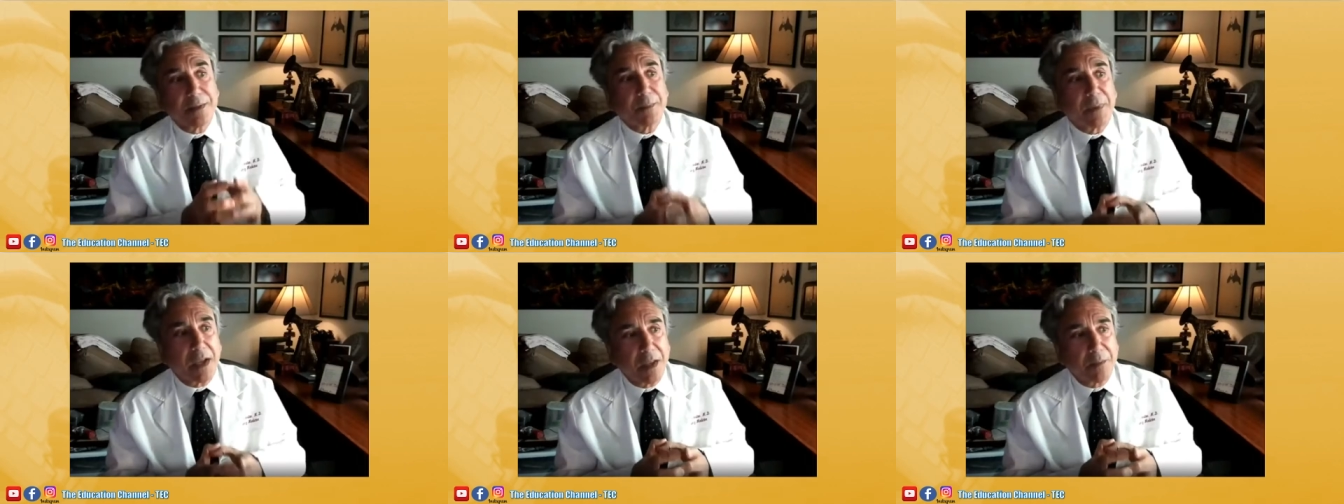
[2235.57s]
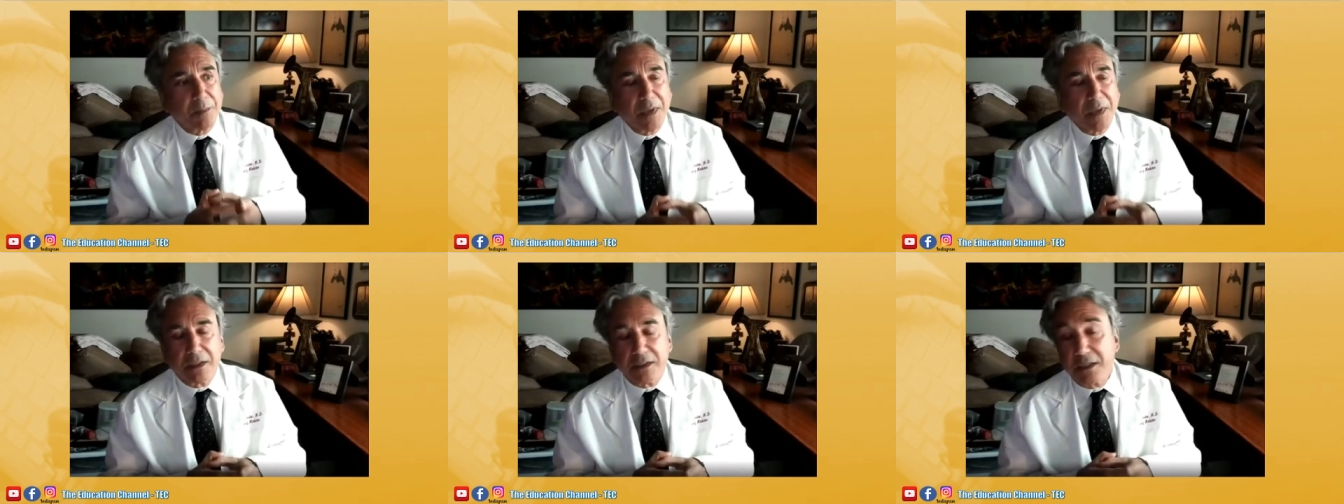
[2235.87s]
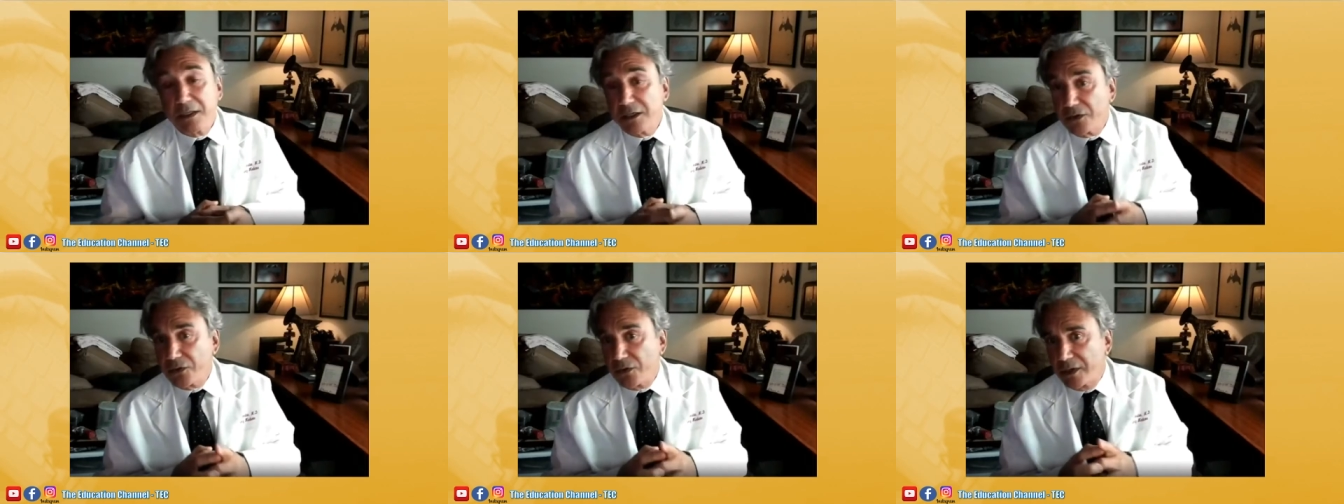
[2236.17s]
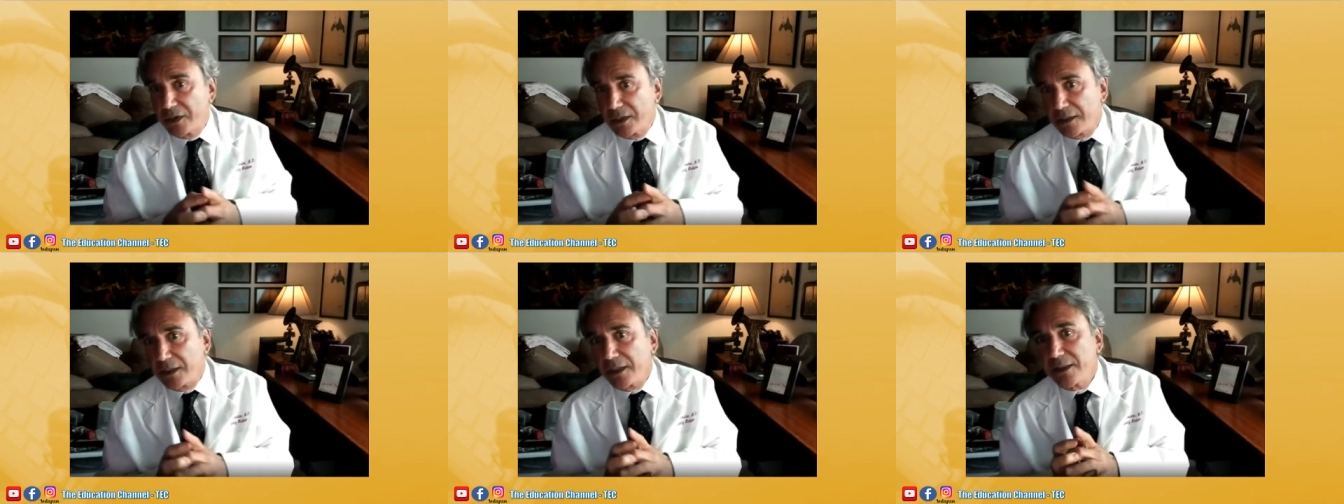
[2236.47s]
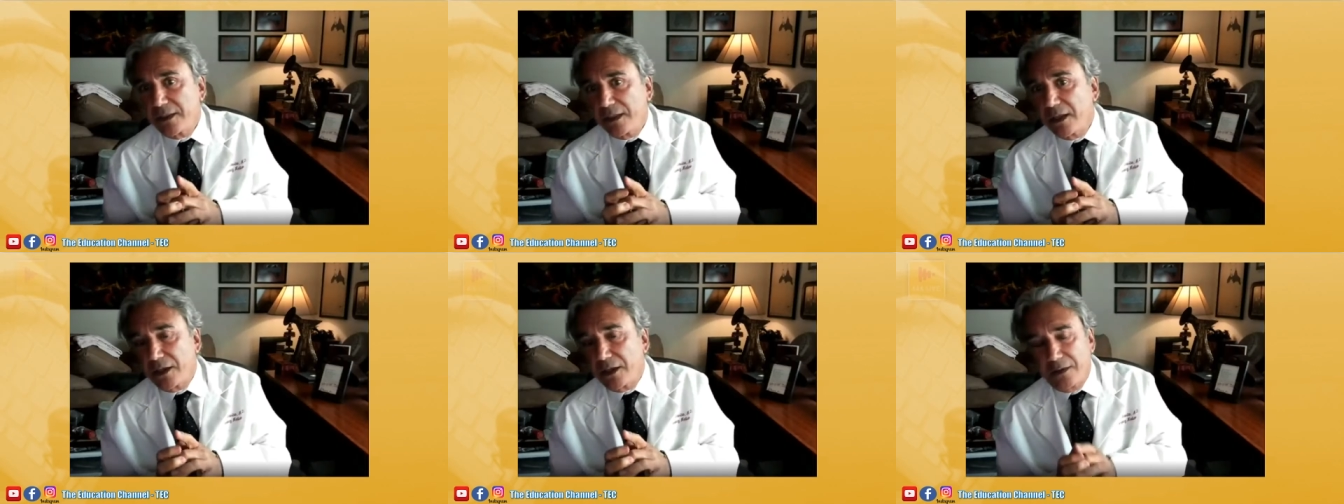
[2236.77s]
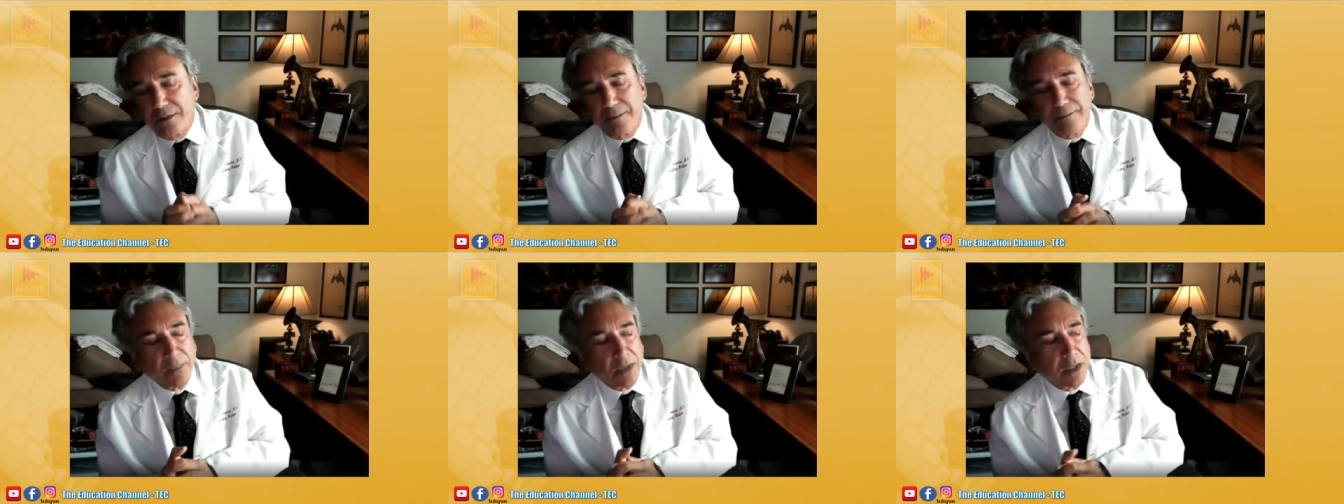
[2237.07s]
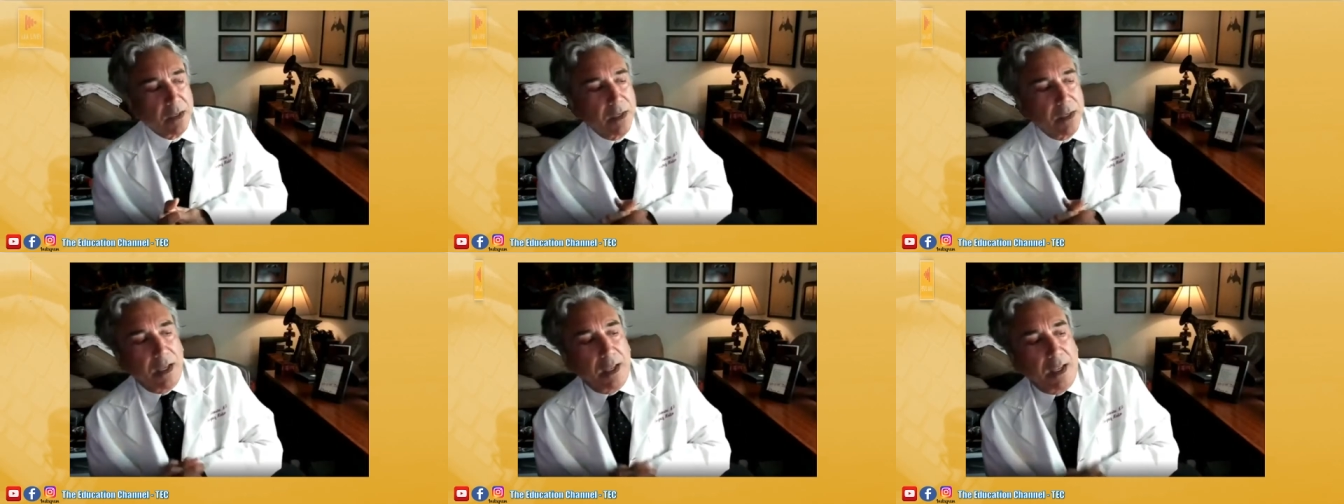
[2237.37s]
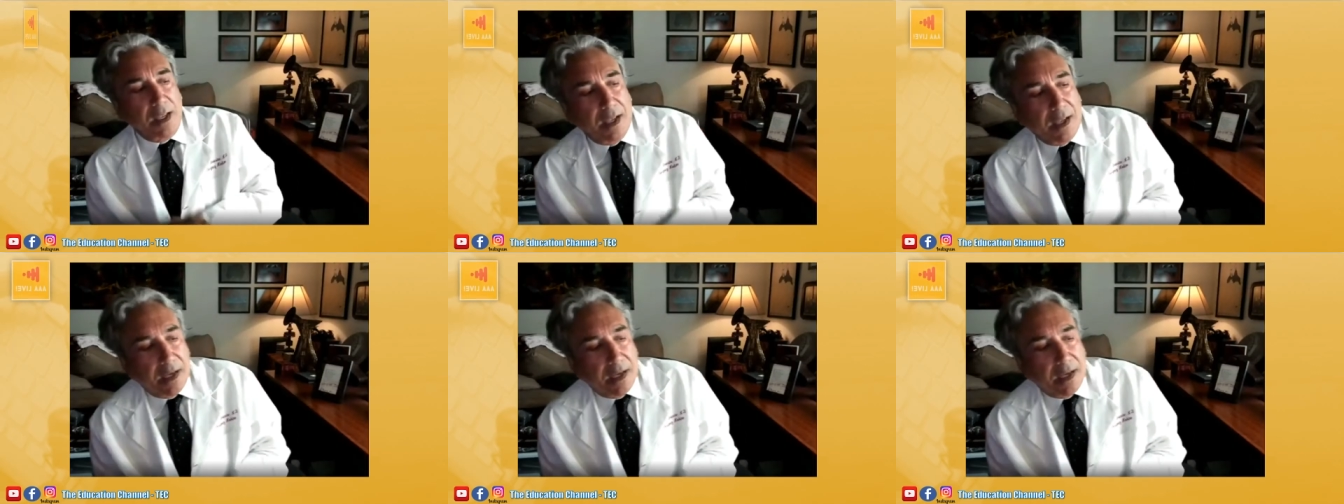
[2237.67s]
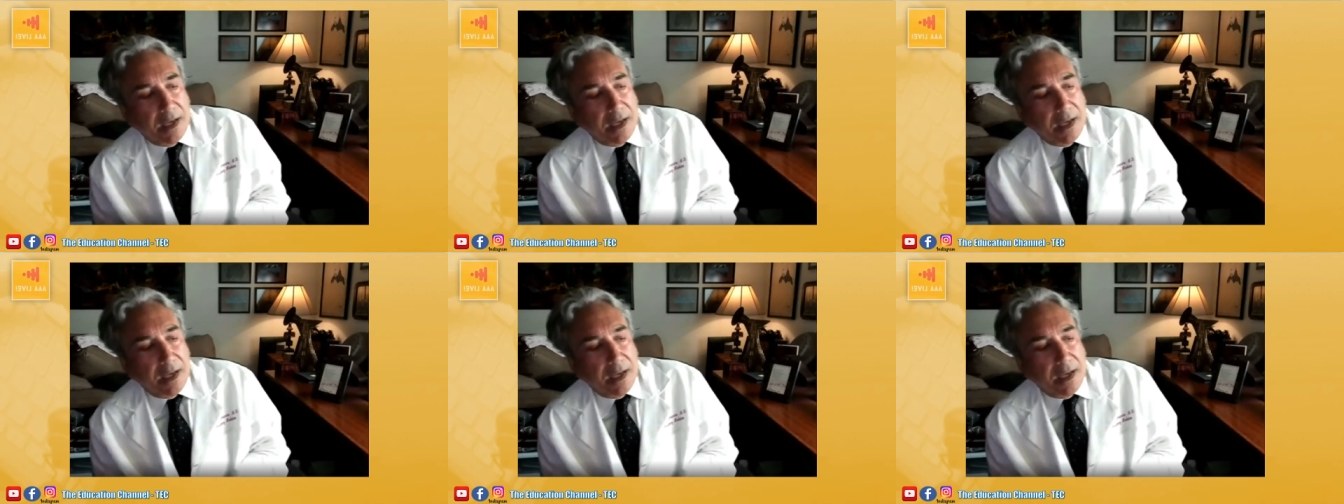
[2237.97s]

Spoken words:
ability to critically think, and